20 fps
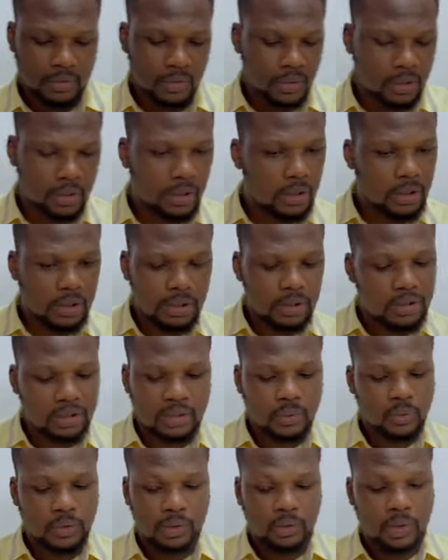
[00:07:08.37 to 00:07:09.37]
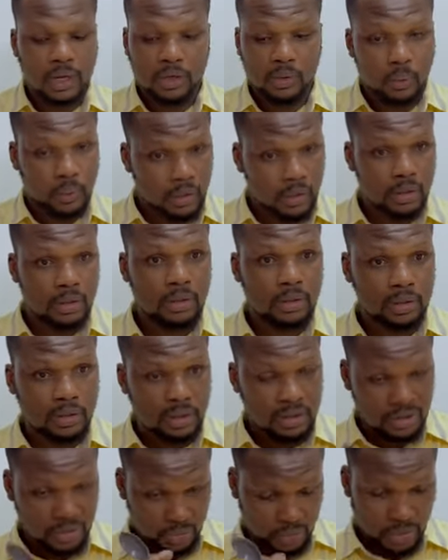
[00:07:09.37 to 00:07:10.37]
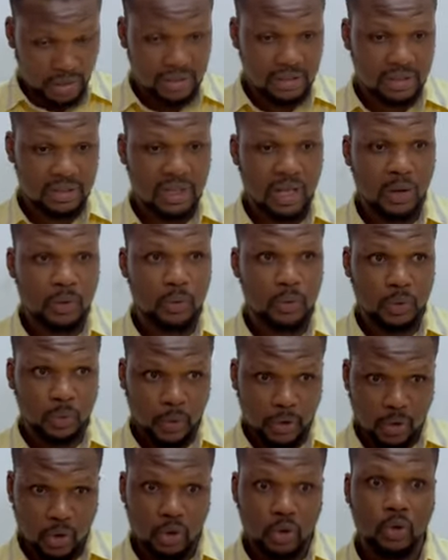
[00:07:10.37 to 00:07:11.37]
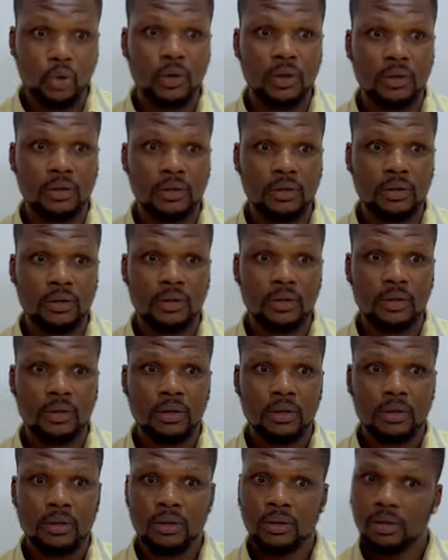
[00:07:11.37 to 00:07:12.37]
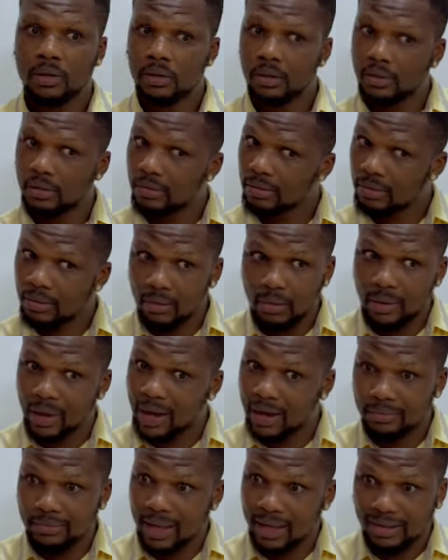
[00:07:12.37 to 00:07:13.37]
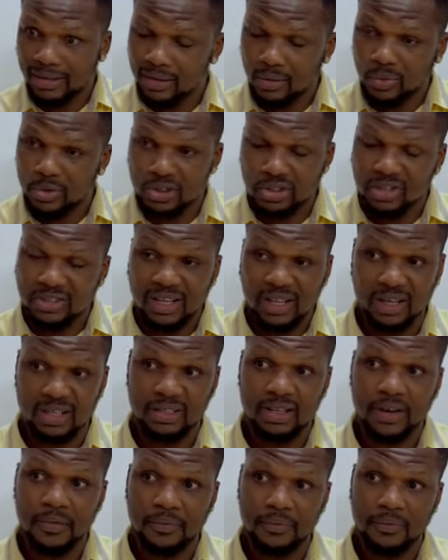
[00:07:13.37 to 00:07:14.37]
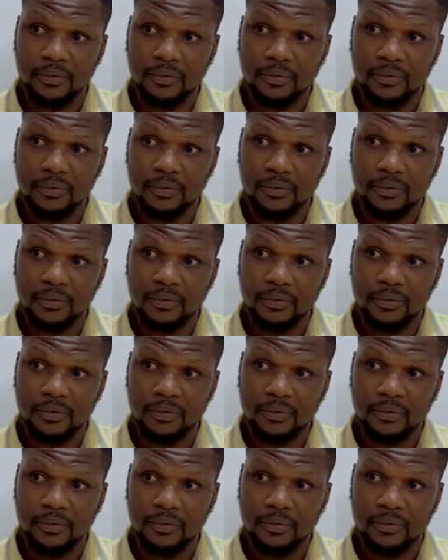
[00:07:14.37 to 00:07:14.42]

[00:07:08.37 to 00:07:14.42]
No, no. This is the, way, at the way this rate now with the way you're going. I, I think we should just get a chef.